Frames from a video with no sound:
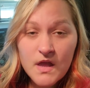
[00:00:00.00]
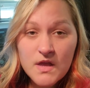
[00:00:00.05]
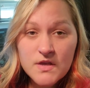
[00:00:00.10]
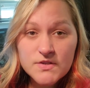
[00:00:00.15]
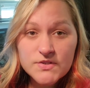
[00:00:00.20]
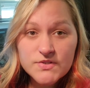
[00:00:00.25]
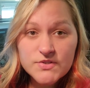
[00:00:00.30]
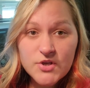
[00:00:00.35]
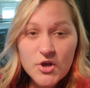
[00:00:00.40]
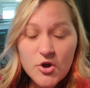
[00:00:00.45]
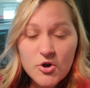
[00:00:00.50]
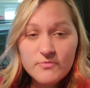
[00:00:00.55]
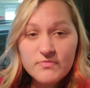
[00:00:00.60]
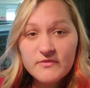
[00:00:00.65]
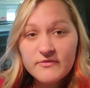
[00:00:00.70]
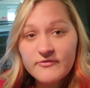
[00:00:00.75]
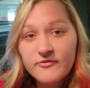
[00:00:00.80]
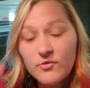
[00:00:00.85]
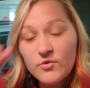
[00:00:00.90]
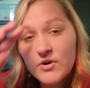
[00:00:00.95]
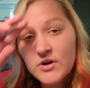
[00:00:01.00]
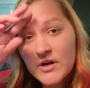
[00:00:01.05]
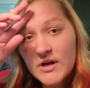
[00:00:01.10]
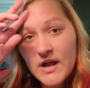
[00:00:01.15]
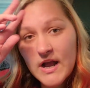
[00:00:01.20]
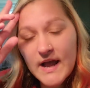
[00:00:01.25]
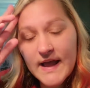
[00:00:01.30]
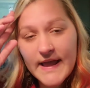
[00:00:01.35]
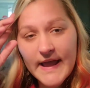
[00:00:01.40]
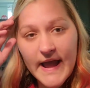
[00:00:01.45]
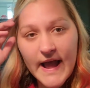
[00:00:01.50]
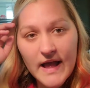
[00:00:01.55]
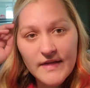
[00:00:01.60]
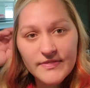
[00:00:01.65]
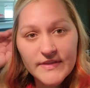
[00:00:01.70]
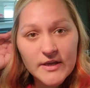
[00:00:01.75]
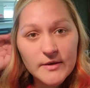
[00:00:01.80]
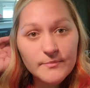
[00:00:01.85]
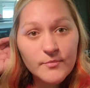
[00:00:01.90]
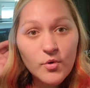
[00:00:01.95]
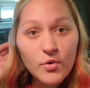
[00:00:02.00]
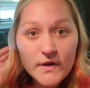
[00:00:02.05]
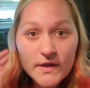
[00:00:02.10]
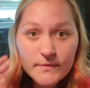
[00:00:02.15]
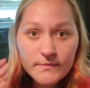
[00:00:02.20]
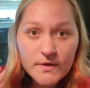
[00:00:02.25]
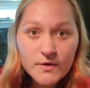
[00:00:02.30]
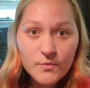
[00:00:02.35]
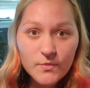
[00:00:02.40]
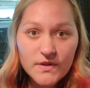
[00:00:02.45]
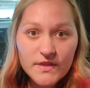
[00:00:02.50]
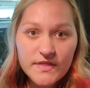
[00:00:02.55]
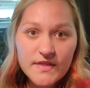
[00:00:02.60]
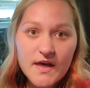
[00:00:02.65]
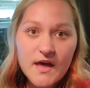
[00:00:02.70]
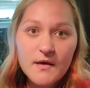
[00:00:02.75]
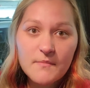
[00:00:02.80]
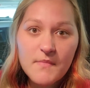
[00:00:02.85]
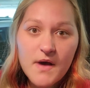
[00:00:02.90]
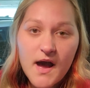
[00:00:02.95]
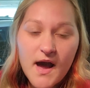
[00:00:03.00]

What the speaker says: So before I had the appointment with them,